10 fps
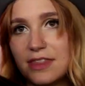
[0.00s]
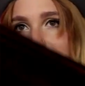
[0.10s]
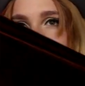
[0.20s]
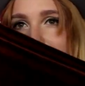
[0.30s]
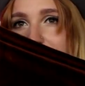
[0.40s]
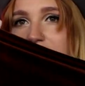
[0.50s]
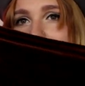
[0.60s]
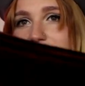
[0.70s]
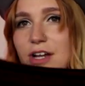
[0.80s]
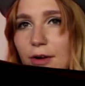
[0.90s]
These are
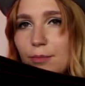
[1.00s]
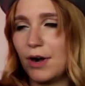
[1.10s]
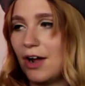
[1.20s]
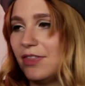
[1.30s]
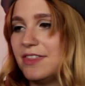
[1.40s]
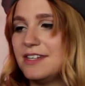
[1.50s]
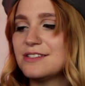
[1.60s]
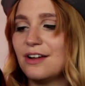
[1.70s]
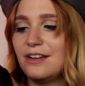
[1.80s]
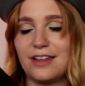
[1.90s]
just dark brown and
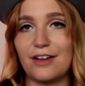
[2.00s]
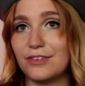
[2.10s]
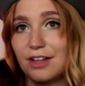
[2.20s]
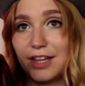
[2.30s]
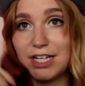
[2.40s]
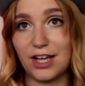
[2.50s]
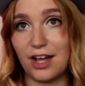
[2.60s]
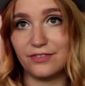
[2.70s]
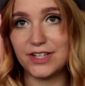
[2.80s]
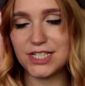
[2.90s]
these are definitely
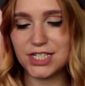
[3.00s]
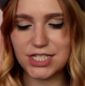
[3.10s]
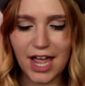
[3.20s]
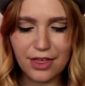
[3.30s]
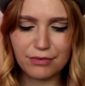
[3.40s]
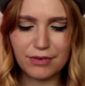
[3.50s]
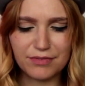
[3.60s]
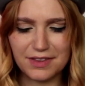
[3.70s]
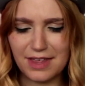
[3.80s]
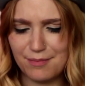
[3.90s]
not vintage. I
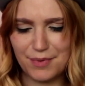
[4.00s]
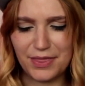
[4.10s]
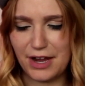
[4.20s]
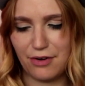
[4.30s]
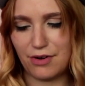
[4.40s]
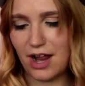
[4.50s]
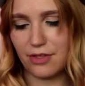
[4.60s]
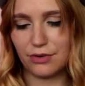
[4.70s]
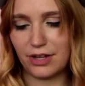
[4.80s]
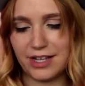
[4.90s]
thrifted them, but they're
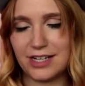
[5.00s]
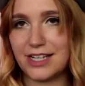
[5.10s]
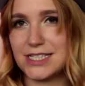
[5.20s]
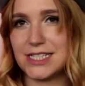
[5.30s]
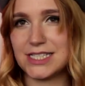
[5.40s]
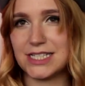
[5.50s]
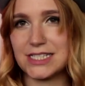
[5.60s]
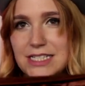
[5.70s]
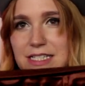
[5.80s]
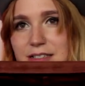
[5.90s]
rather like
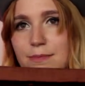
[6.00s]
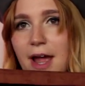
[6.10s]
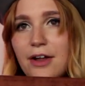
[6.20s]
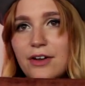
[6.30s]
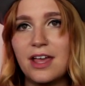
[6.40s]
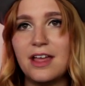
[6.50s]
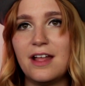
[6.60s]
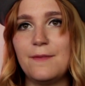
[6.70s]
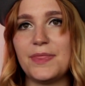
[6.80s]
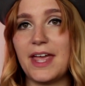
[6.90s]
1960s inspired.
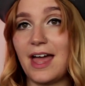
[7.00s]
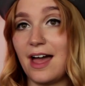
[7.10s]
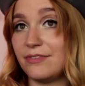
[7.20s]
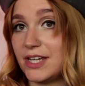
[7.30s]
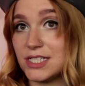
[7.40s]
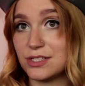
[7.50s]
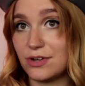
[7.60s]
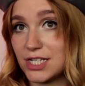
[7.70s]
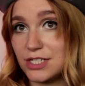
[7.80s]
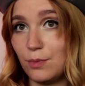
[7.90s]
They have a
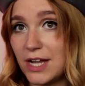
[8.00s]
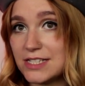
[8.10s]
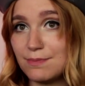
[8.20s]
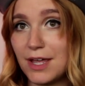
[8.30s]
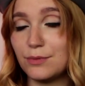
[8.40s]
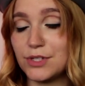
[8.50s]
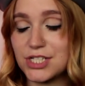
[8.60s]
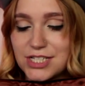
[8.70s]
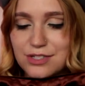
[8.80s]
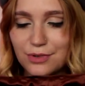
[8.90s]
stretchy waistband,
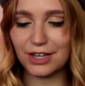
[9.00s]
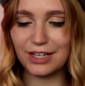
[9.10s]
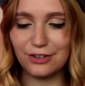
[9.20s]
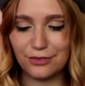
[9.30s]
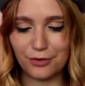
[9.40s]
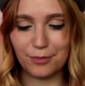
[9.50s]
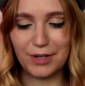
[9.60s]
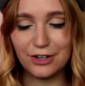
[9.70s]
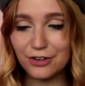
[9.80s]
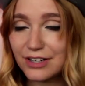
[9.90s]
which is really good for
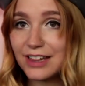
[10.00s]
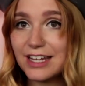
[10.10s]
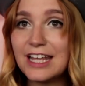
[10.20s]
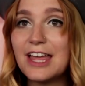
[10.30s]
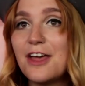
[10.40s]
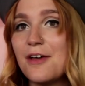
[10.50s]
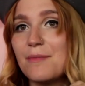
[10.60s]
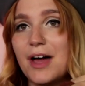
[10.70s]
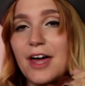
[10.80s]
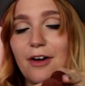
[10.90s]
me currently.
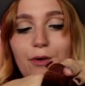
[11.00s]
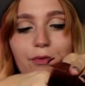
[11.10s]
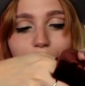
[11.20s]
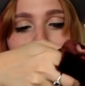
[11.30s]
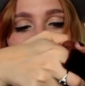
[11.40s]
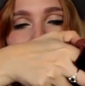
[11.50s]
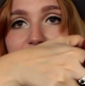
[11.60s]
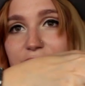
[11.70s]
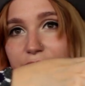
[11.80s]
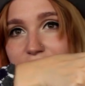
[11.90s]
But overall,
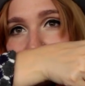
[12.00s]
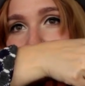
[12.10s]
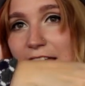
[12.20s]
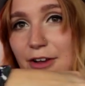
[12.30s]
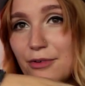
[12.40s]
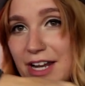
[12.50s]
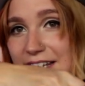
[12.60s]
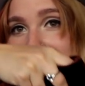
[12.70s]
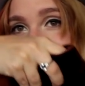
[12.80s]
these are just a great